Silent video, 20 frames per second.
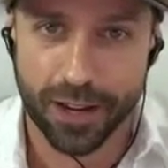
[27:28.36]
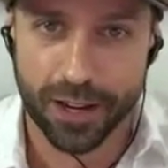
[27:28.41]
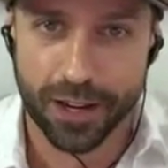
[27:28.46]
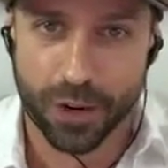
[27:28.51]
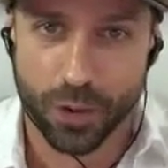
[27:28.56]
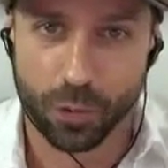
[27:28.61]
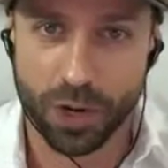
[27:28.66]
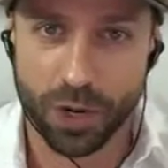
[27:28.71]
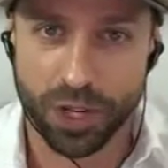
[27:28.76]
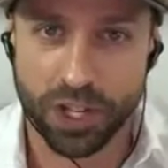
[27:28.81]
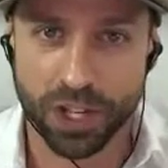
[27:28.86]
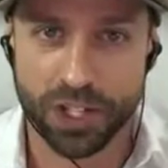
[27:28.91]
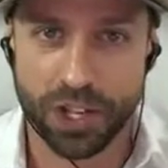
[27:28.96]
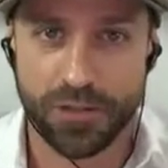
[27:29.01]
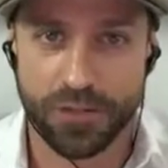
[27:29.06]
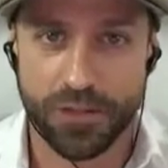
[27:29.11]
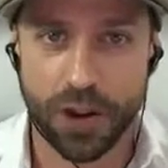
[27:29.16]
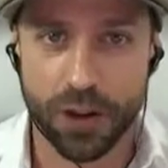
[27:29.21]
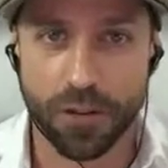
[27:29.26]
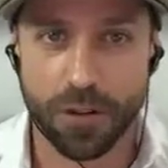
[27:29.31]
which is
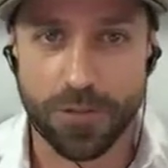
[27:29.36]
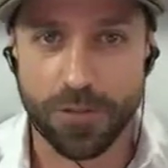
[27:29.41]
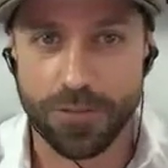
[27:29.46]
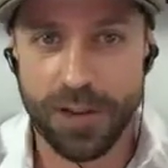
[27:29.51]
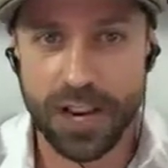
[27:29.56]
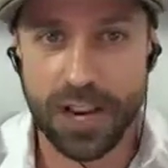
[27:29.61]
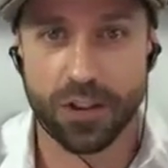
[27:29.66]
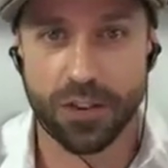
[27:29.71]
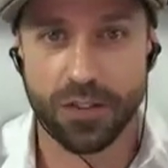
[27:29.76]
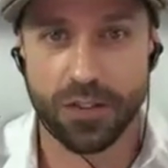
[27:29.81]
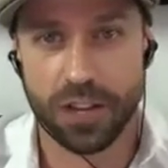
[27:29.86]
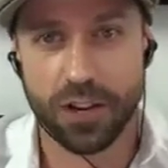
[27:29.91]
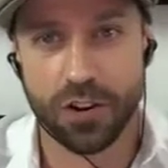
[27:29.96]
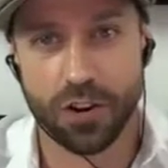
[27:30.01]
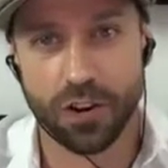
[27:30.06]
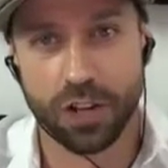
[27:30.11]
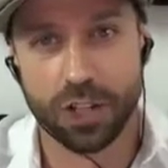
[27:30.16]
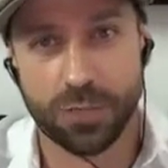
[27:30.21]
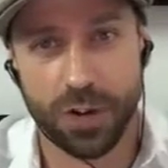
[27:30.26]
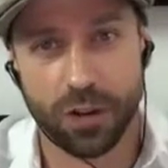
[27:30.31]
if your fear that you're
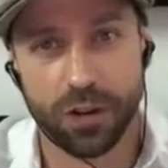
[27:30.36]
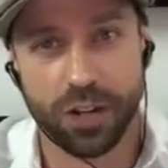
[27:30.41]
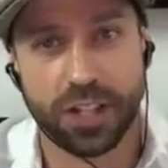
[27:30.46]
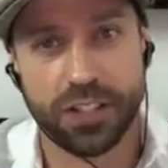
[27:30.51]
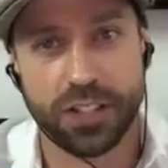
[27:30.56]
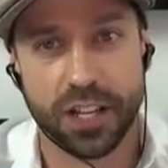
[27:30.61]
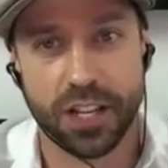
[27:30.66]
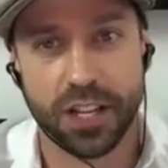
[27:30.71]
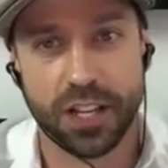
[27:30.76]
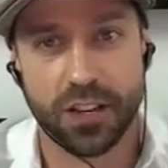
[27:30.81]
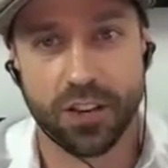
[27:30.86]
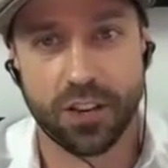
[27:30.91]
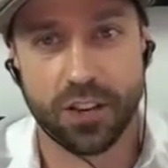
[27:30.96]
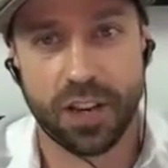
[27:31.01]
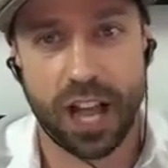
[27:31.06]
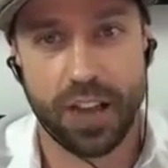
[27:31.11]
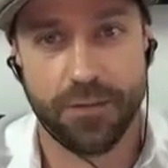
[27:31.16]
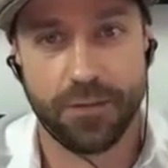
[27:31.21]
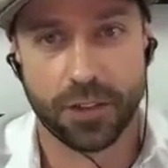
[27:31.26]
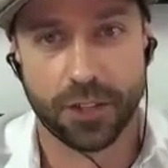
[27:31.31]
experiencing in your
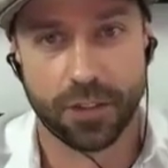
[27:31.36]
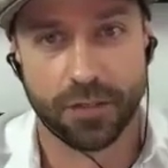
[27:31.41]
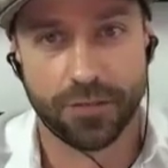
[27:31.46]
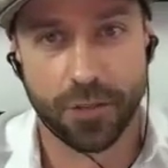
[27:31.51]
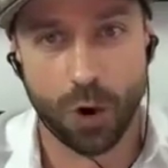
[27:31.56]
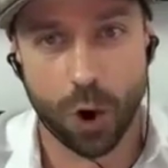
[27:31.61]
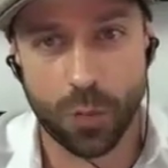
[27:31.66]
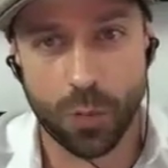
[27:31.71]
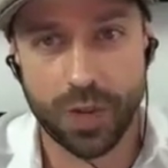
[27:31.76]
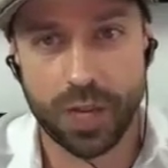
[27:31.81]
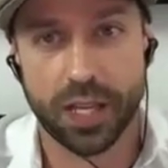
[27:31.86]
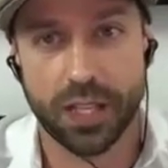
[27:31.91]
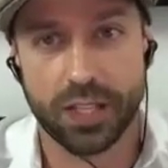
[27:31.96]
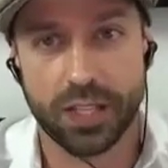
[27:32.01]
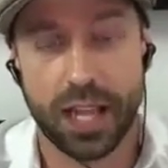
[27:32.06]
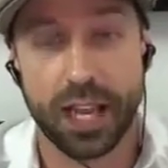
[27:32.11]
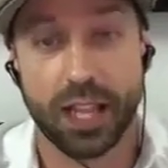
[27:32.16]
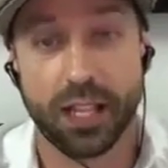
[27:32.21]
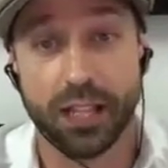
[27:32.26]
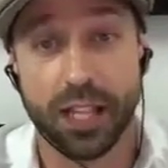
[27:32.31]
life as a phobia is
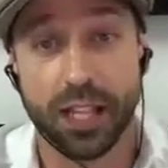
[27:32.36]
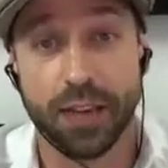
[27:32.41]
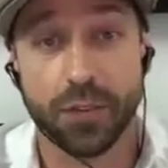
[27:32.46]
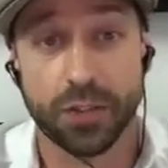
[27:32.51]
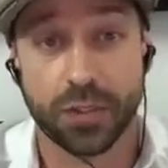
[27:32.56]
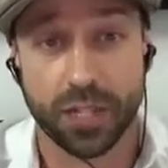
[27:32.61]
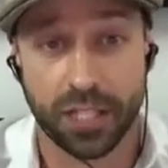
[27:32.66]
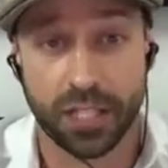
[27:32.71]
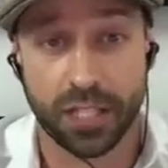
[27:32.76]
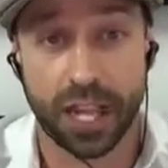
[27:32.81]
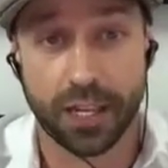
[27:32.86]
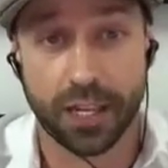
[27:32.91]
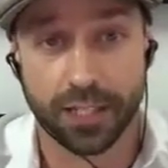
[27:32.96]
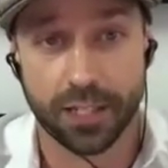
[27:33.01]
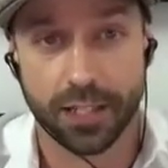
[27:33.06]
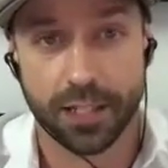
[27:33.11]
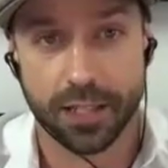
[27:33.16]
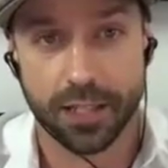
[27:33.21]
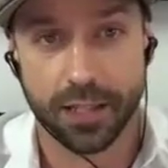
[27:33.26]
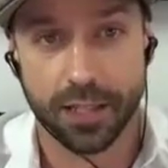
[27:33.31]
at a level
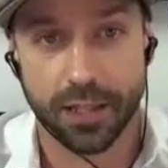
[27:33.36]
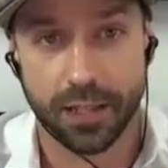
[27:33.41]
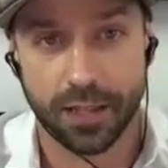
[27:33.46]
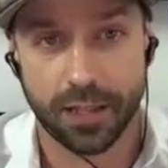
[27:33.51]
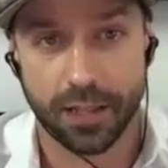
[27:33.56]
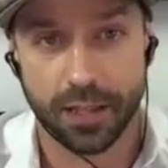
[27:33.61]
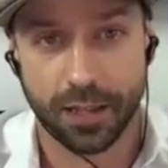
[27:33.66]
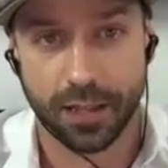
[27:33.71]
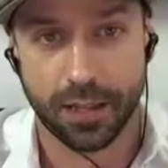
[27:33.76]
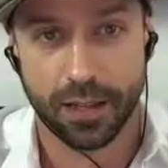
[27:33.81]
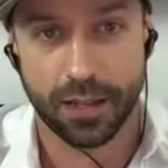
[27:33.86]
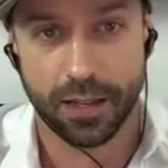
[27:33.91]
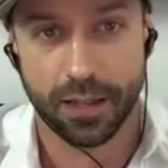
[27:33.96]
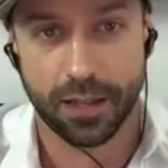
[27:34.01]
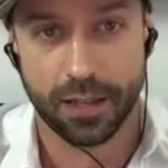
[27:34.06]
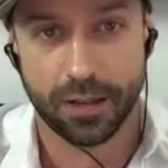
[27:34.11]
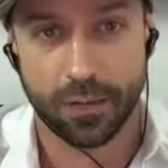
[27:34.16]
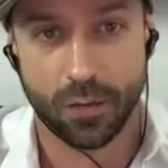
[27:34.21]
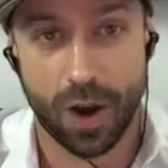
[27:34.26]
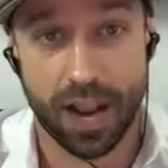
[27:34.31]
6,
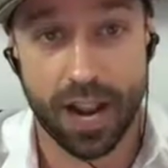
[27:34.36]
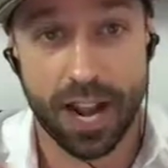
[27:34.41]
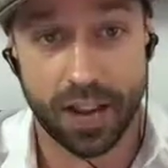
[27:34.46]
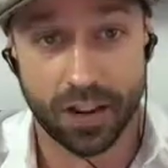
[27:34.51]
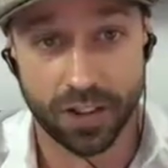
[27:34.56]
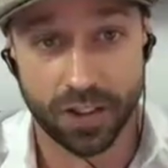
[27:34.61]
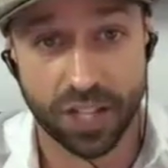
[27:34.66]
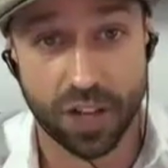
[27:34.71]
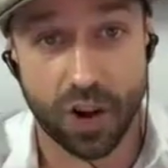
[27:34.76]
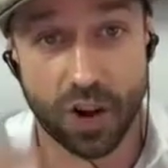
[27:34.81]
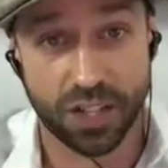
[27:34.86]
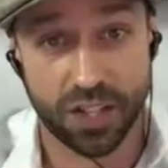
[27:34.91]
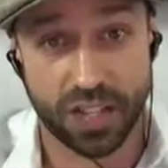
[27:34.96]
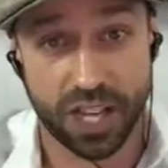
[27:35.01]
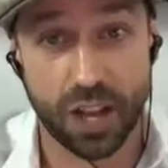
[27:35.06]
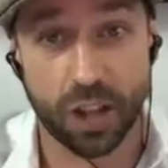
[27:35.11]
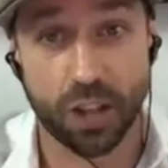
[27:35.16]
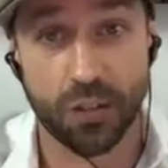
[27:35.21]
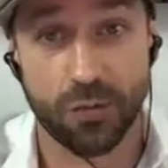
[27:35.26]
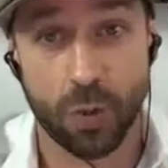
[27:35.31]
right? On a
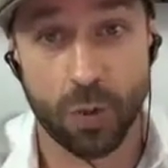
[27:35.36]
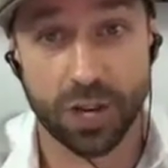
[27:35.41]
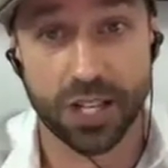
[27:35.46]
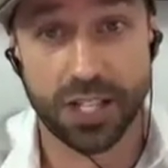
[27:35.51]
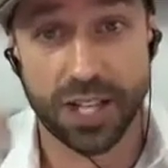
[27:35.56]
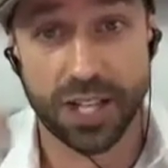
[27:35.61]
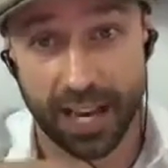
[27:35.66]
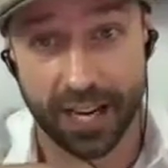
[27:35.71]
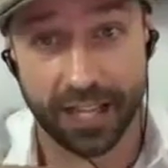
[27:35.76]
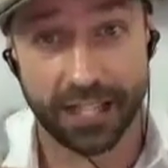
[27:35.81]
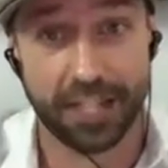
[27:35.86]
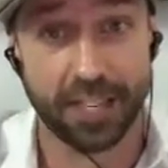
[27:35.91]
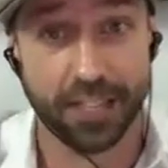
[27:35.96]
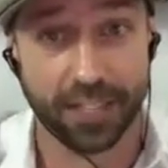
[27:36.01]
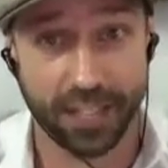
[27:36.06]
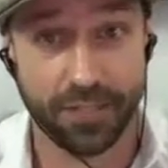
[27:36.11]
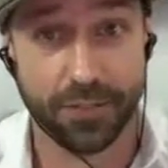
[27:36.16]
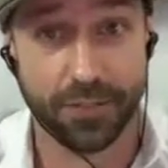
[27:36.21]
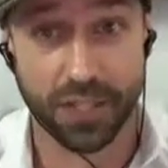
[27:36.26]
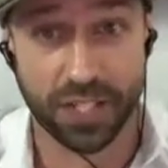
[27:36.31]
scale of 1 to 10, it's at a
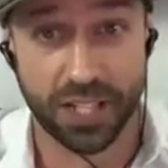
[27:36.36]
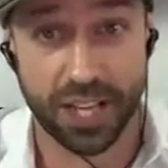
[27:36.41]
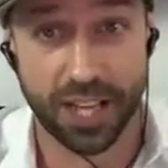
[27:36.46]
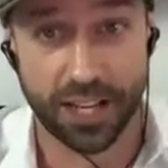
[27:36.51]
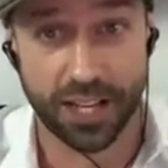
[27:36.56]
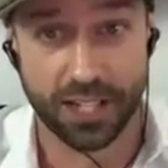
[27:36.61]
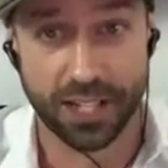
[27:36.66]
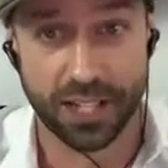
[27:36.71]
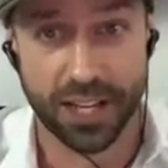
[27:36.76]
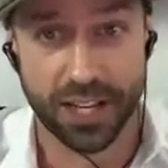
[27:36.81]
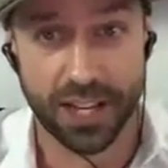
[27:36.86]
level 6.